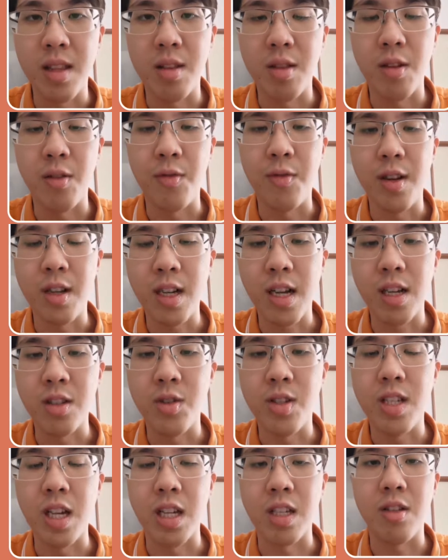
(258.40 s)
different
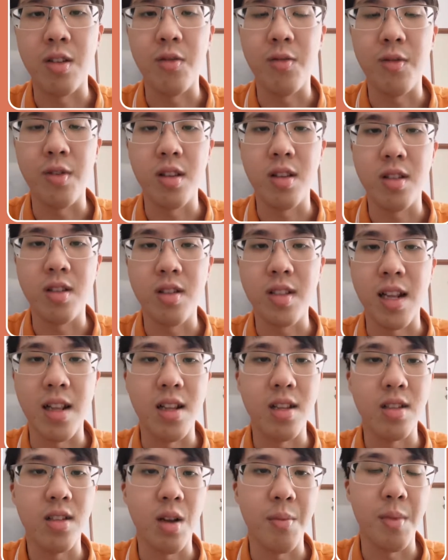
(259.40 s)
countries has different
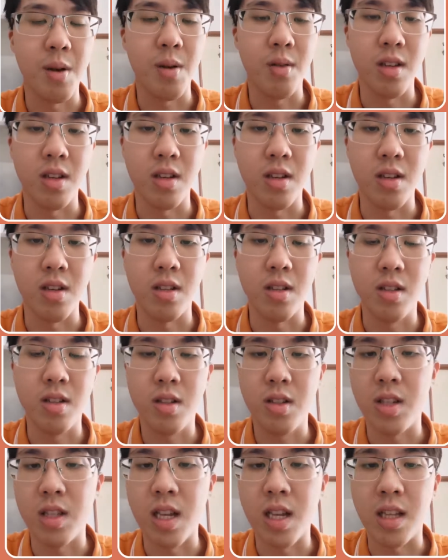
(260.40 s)
standards about their
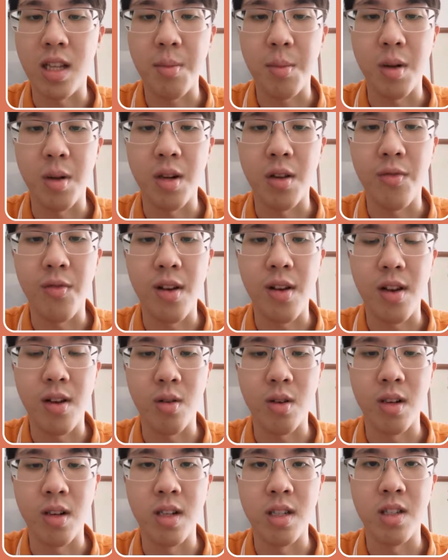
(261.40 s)
genetic modified
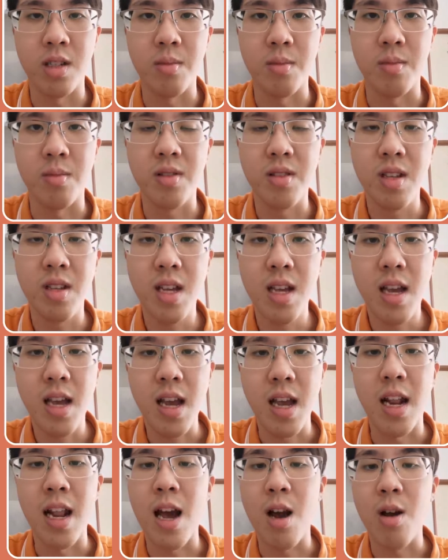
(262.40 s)
organisms
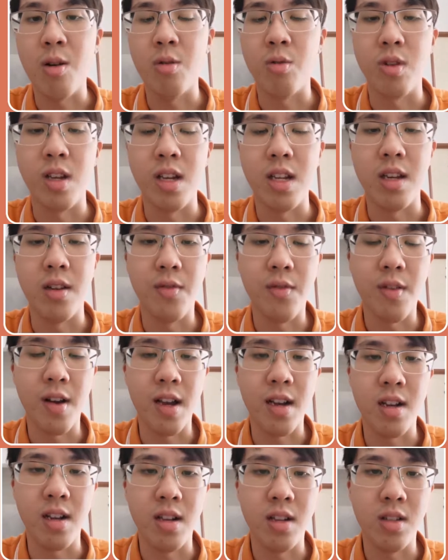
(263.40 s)
and how do they
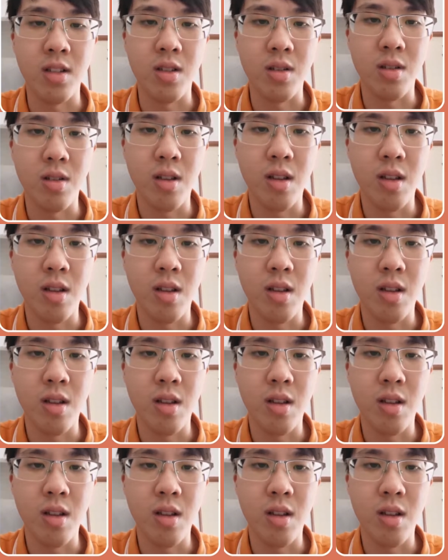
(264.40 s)
define